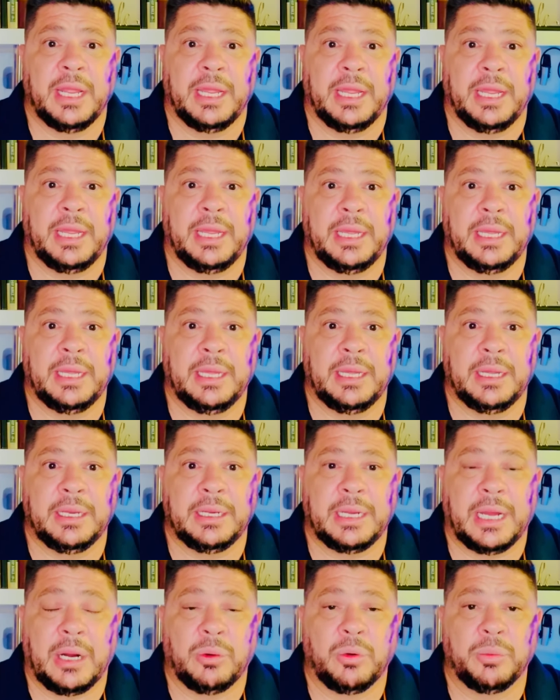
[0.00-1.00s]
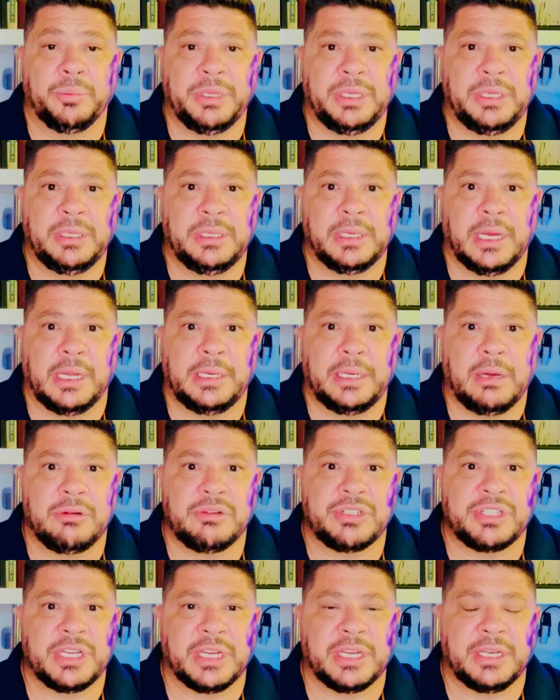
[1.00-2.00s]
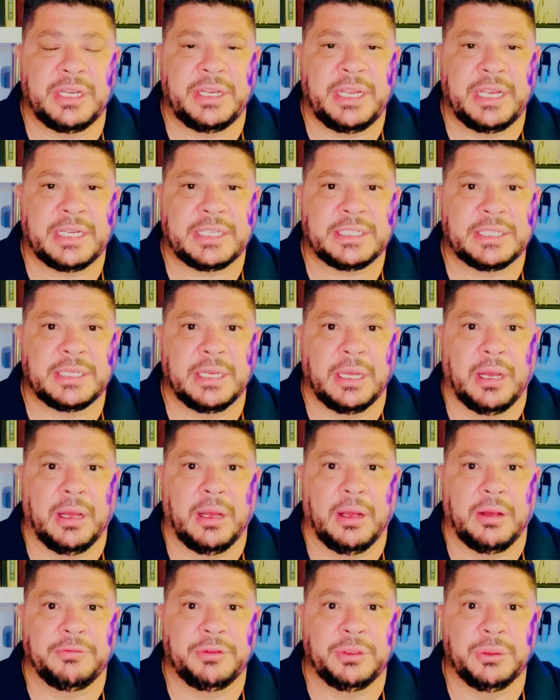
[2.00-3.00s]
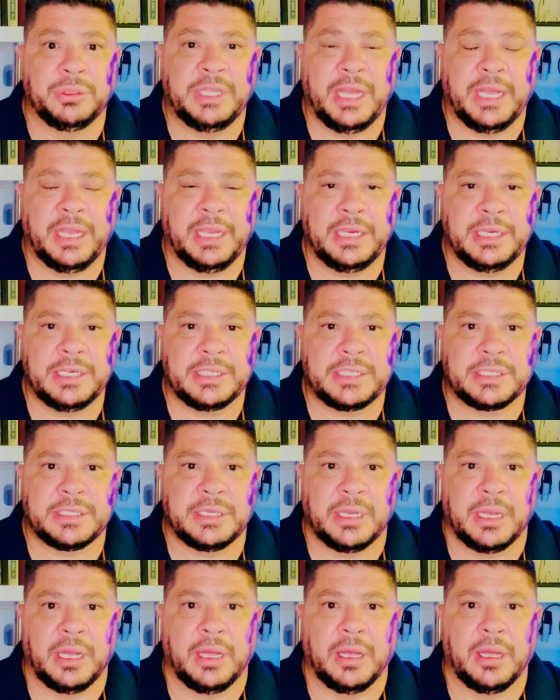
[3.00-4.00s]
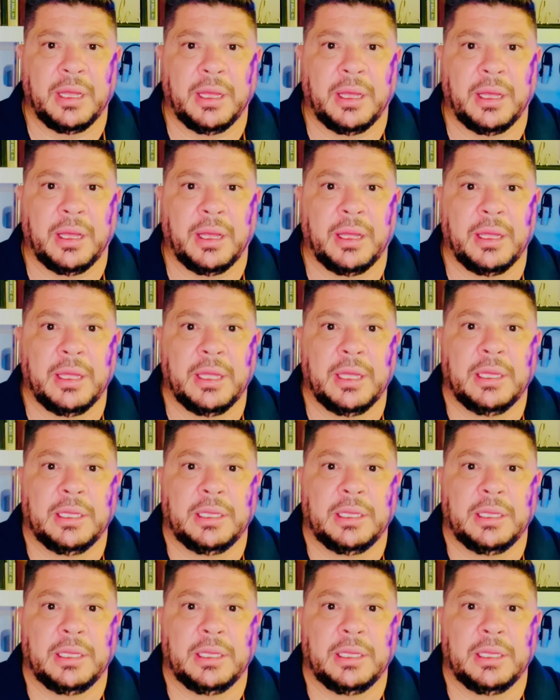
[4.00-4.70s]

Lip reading: And I will be announcing in the next few days, you know,